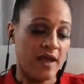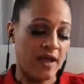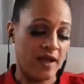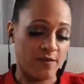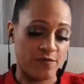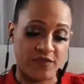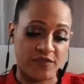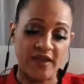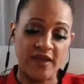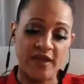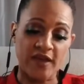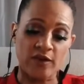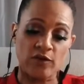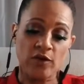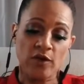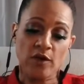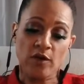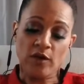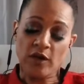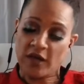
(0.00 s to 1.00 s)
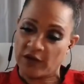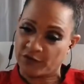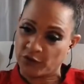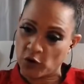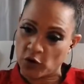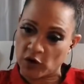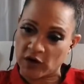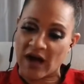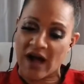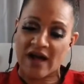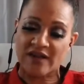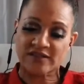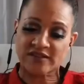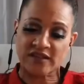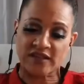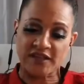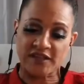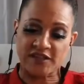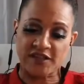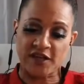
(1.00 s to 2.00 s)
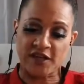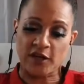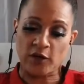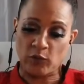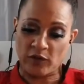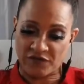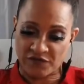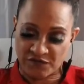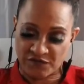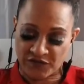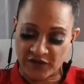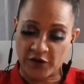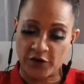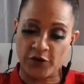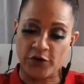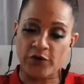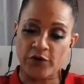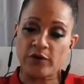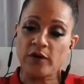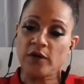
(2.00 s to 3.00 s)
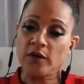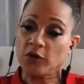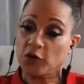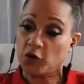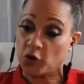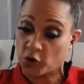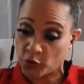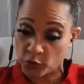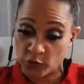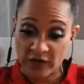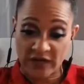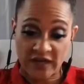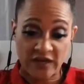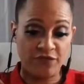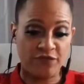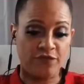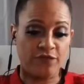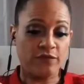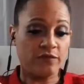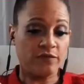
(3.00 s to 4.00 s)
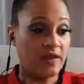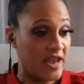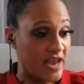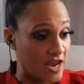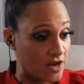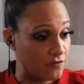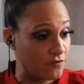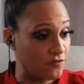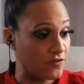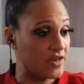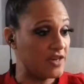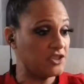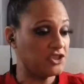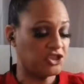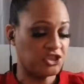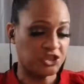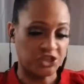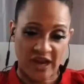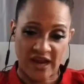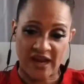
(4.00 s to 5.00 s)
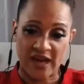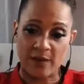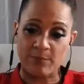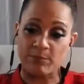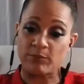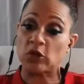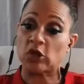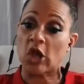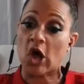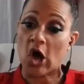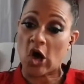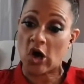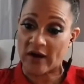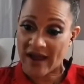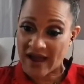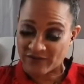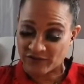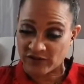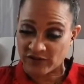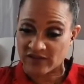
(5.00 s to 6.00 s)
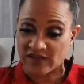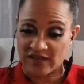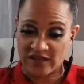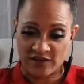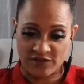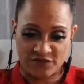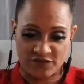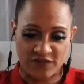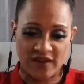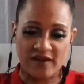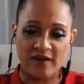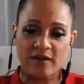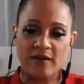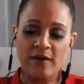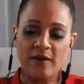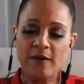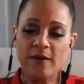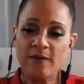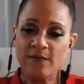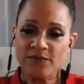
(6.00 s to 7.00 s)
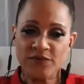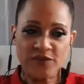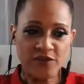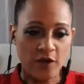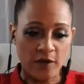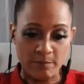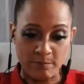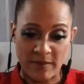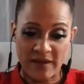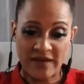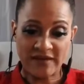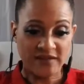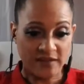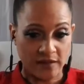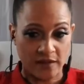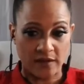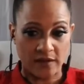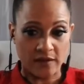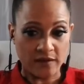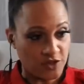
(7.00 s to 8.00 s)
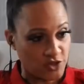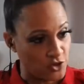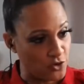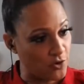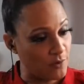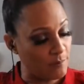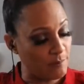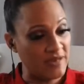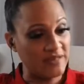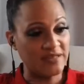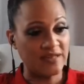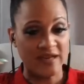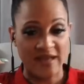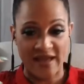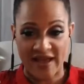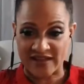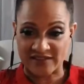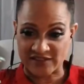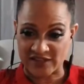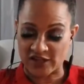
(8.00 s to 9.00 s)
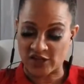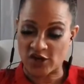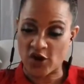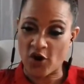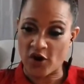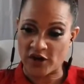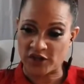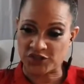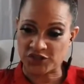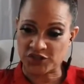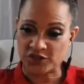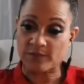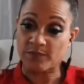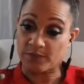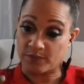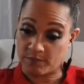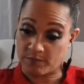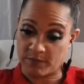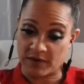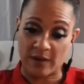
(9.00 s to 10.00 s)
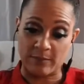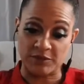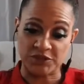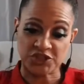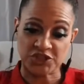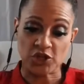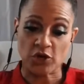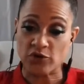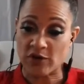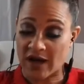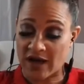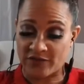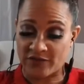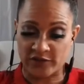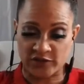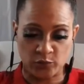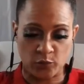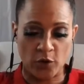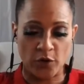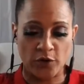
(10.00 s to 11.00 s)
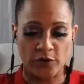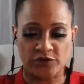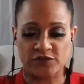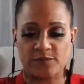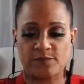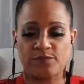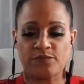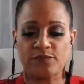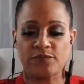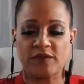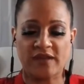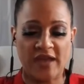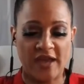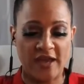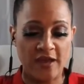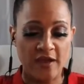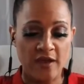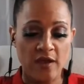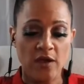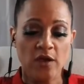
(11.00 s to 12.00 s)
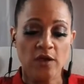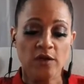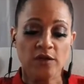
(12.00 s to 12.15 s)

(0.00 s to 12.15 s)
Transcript: And then if you're constantly dealing with fear, grief, envy, shame, long after the event, your amygdala has enlarged. But I'm going to show you how this works, okay?